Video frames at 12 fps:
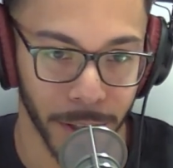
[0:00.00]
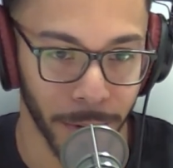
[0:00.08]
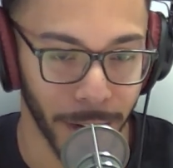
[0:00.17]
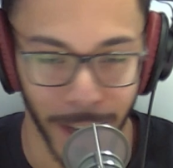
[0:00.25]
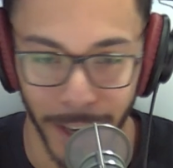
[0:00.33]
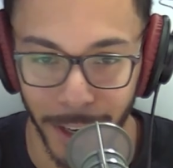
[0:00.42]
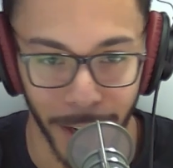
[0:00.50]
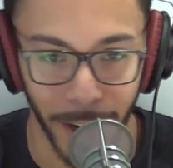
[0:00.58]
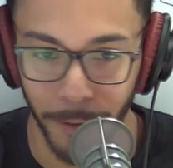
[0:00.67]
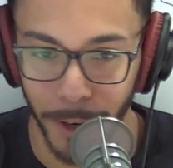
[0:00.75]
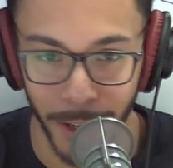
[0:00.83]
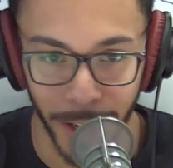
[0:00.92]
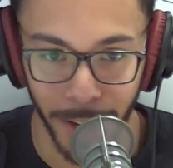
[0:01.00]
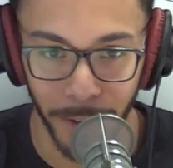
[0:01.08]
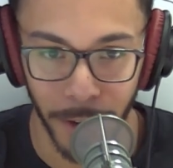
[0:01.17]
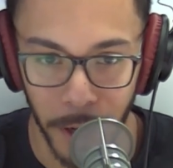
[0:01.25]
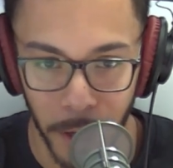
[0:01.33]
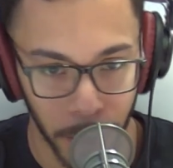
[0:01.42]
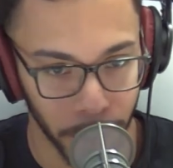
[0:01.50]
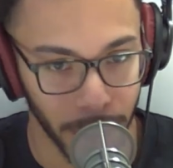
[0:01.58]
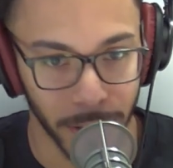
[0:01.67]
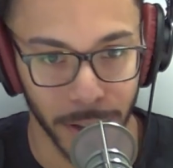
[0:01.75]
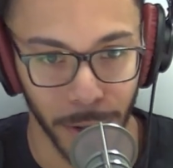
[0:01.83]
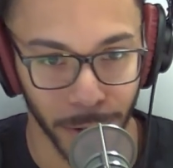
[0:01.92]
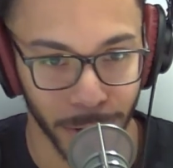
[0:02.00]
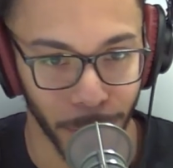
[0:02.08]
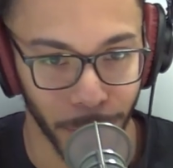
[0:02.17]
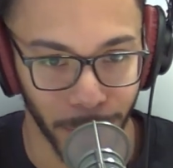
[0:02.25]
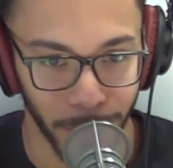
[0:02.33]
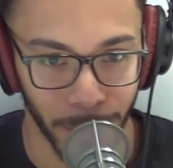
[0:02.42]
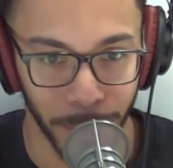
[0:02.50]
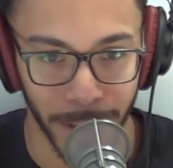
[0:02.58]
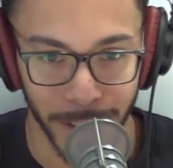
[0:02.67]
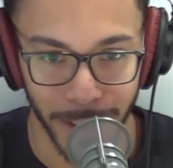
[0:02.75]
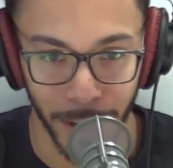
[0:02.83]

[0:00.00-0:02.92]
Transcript: I hated every day of it, but I still showed up for myself.